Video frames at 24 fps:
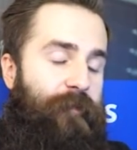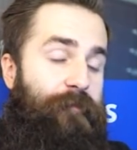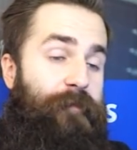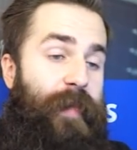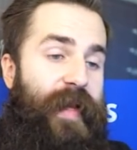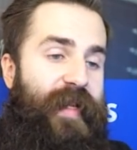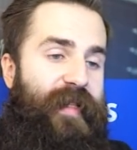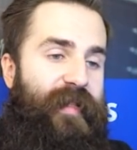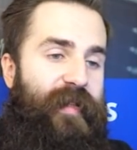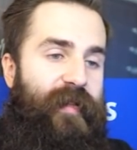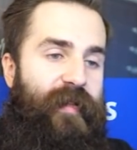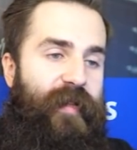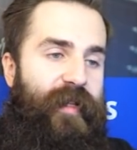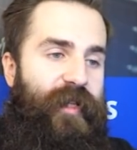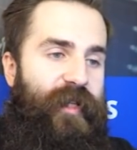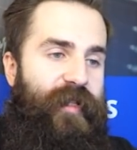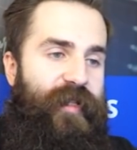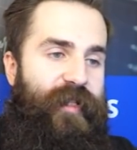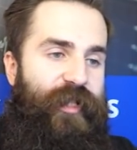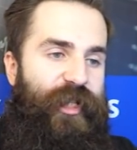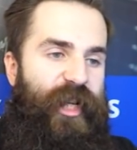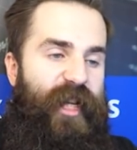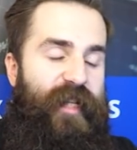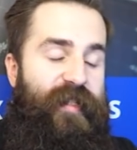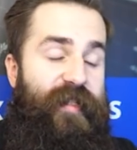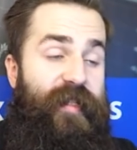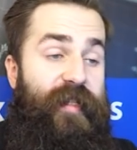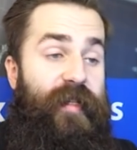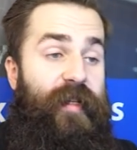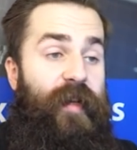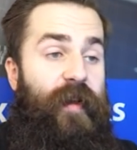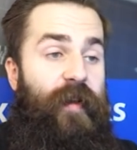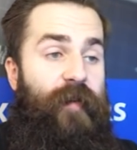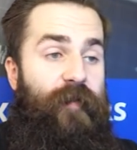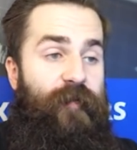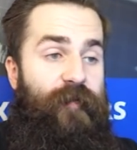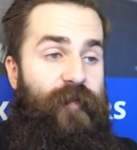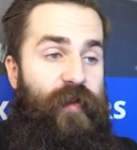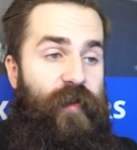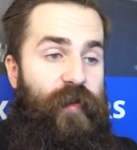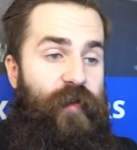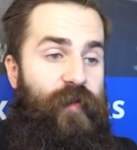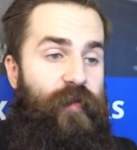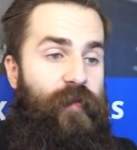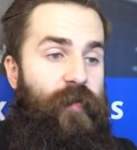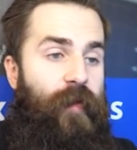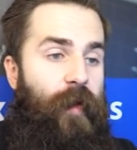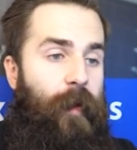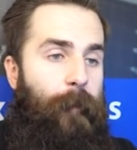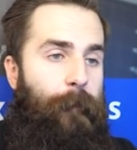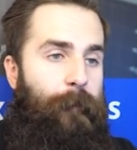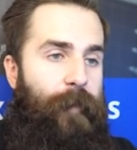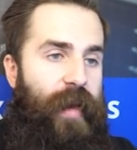basically just chasing few